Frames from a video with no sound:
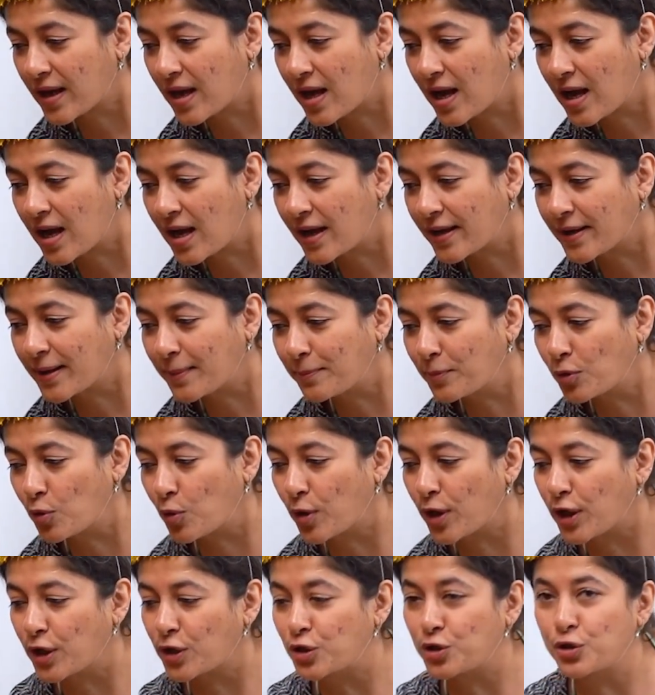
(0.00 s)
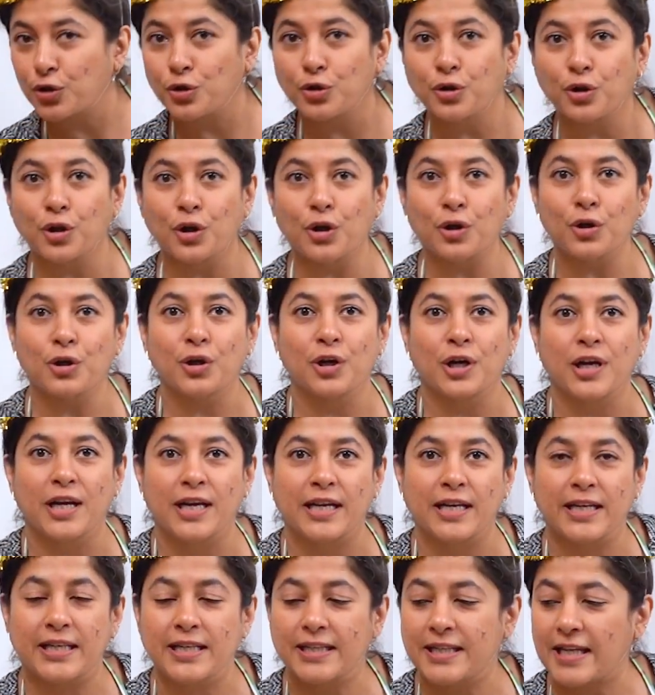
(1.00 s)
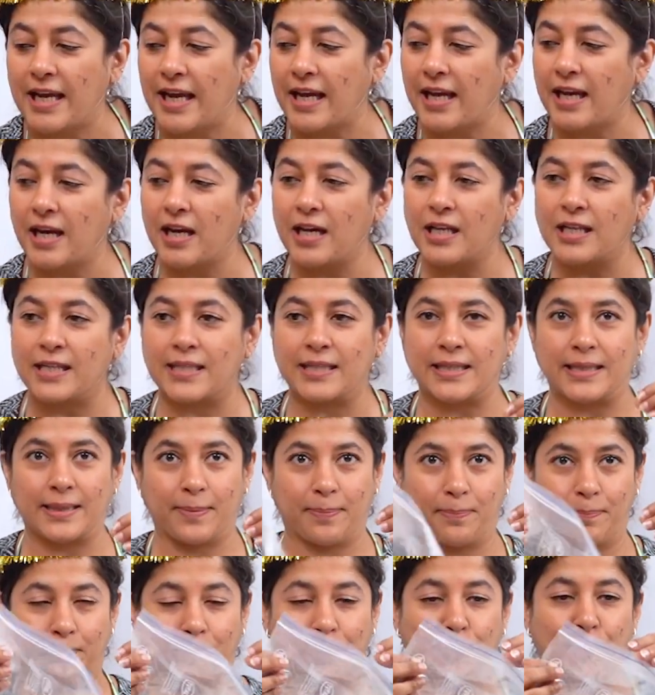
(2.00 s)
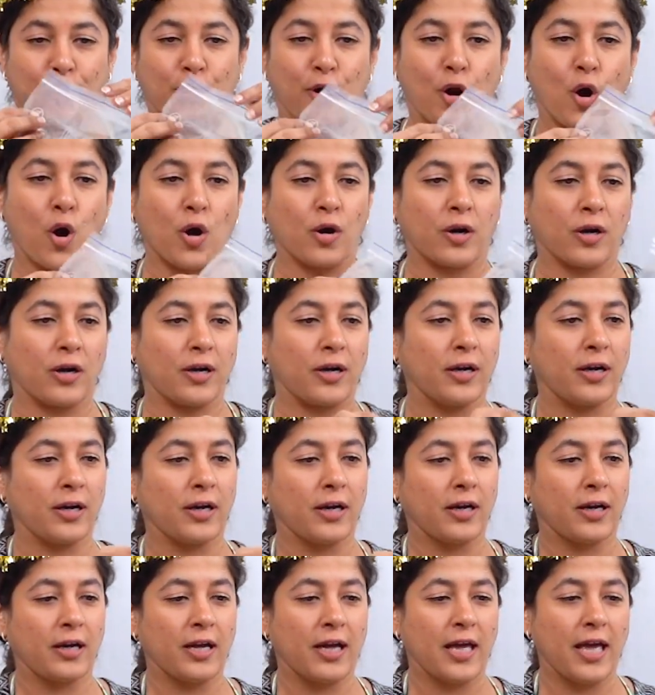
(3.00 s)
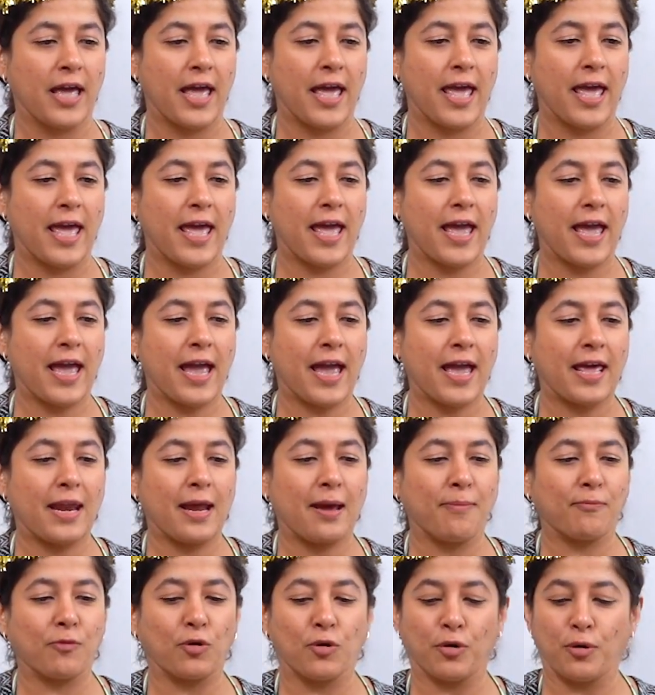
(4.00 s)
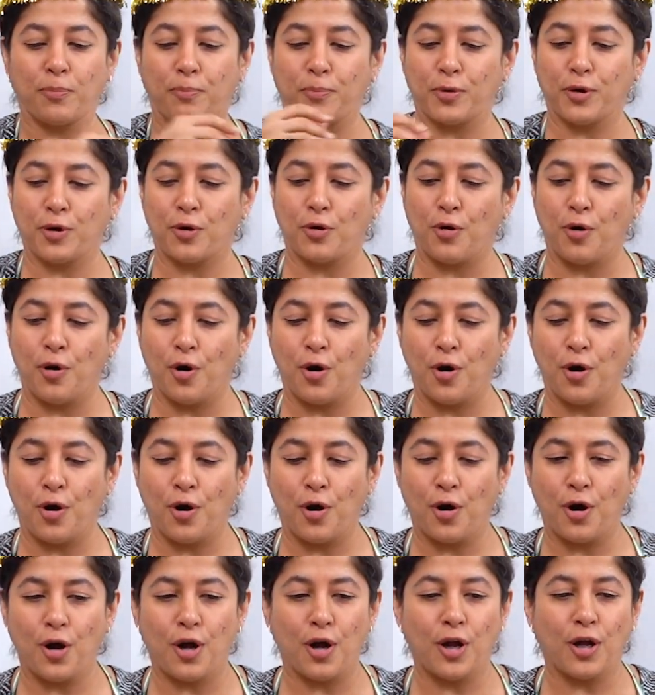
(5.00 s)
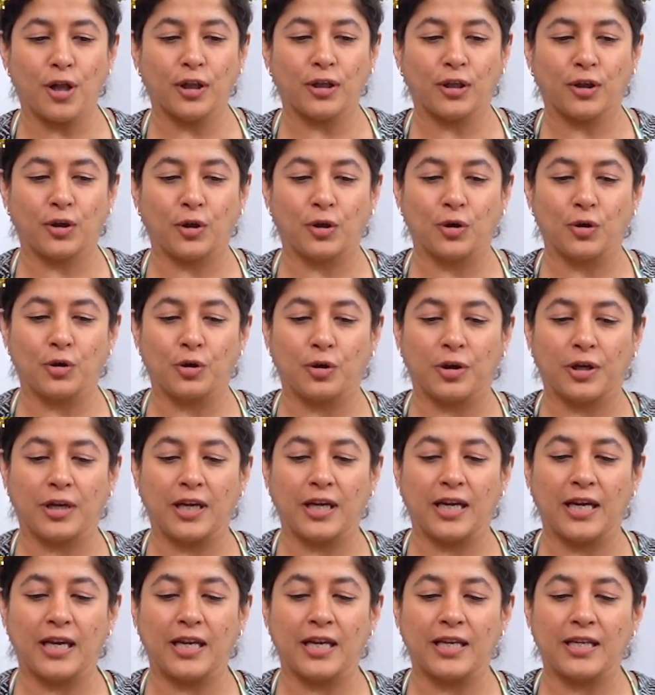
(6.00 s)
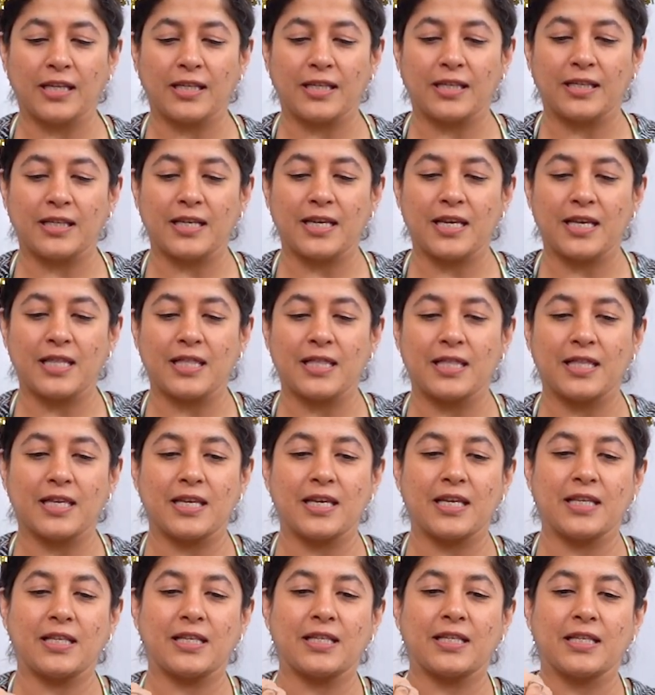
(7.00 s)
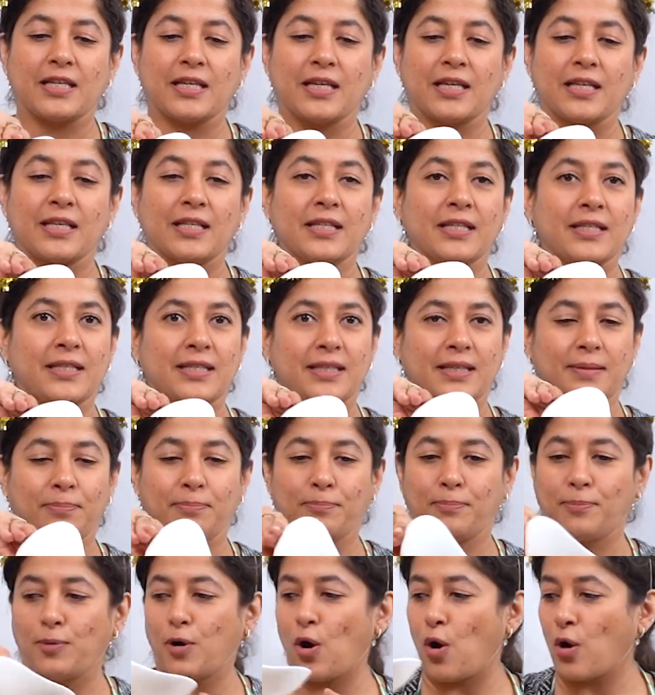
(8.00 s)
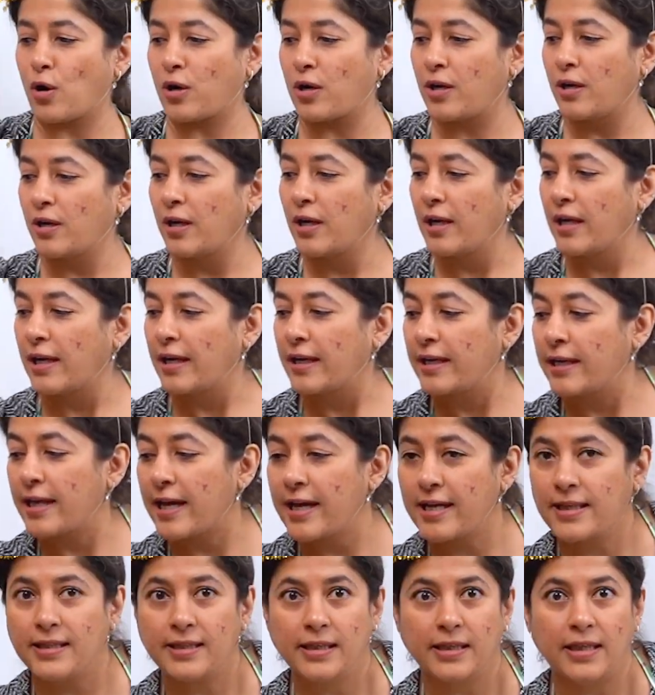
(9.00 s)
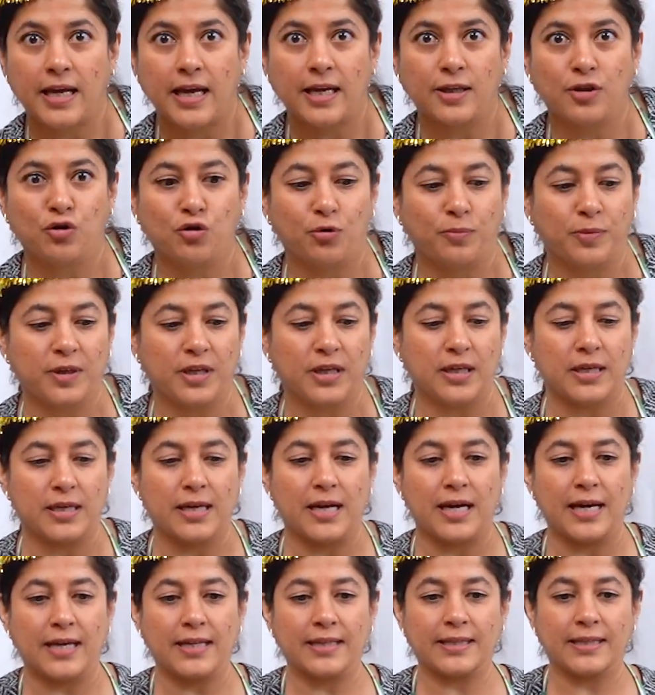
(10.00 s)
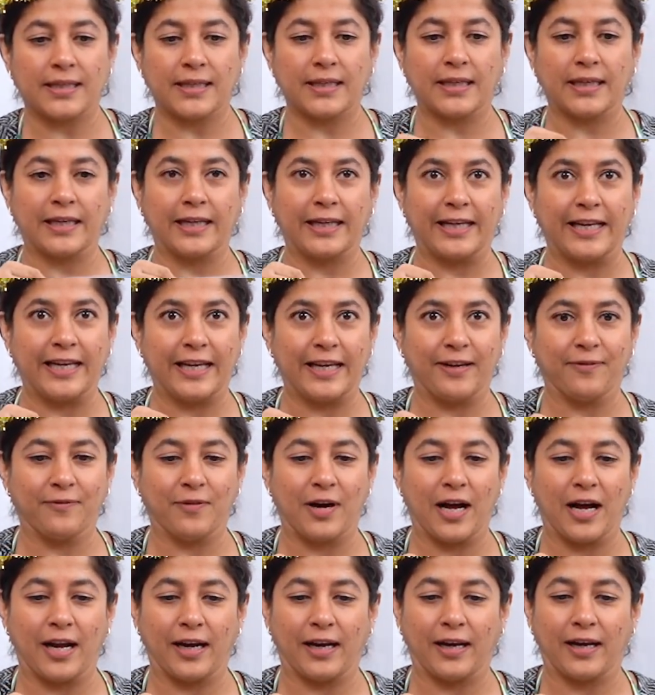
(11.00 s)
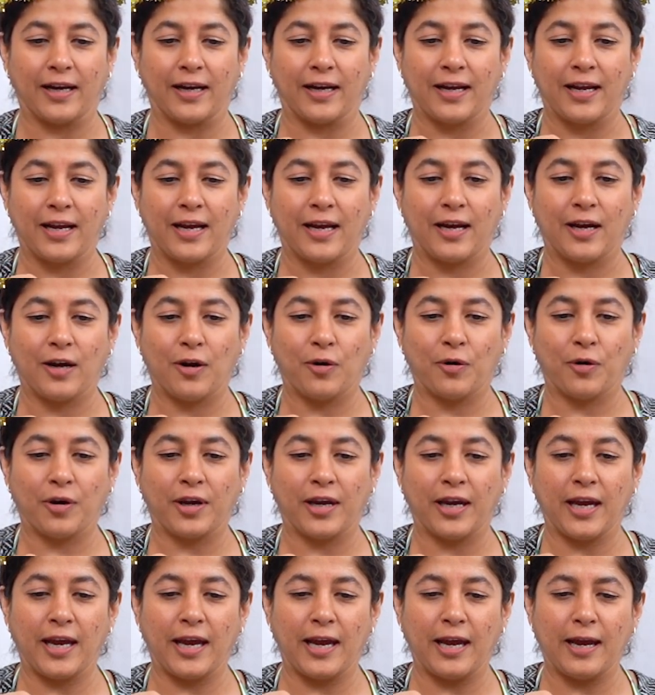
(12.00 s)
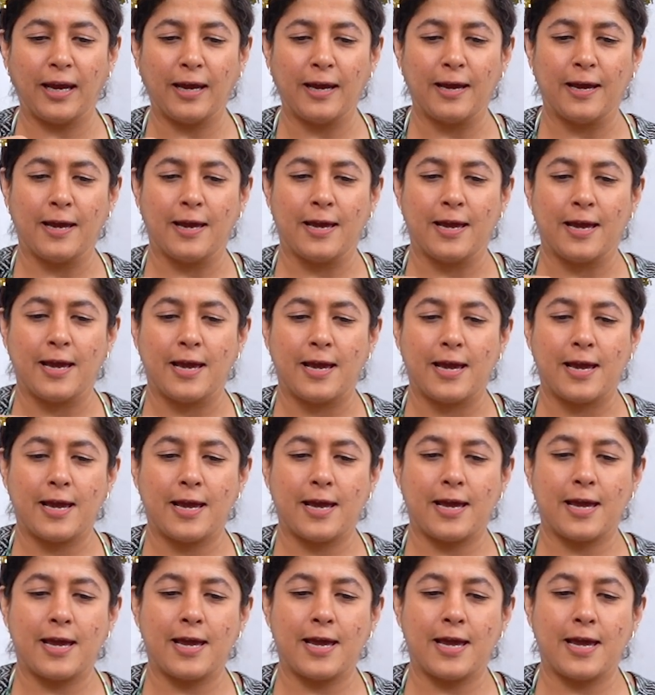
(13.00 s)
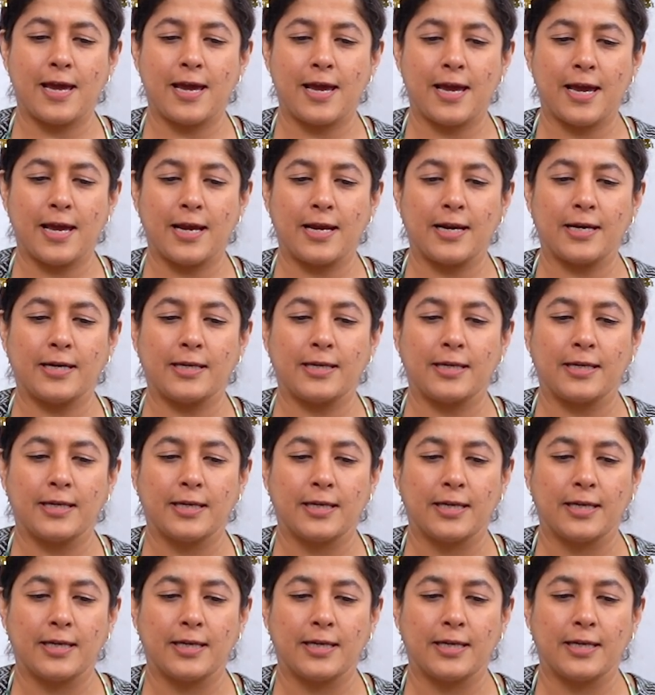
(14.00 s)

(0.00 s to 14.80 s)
I am going to take a Ziploc and I'm going to put all the cookies in this Ziploc. Yes, it has to be a nice and clean one. Okay. And